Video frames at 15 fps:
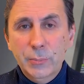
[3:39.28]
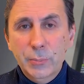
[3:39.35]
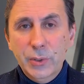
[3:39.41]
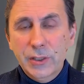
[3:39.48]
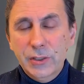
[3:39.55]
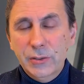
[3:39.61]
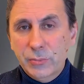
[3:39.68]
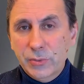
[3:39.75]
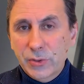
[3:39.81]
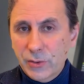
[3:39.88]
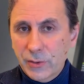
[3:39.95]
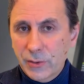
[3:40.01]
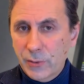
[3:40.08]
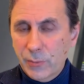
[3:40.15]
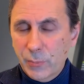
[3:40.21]
embolisms,
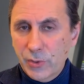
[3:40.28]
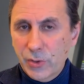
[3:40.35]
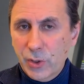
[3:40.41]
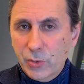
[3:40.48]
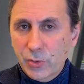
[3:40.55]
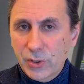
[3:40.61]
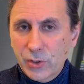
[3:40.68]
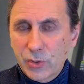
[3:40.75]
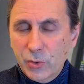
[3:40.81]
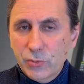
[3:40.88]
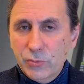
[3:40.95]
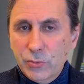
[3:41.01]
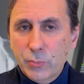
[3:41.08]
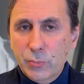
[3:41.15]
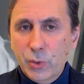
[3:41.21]
which are critical
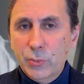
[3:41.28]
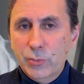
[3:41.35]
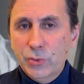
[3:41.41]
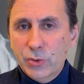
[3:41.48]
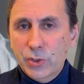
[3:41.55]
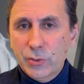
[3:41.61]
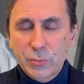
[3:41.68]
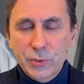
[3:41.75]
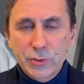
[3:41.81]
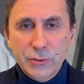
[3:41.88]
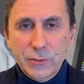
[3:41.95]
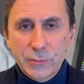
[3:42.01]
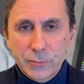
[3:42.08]
for prompt treatment.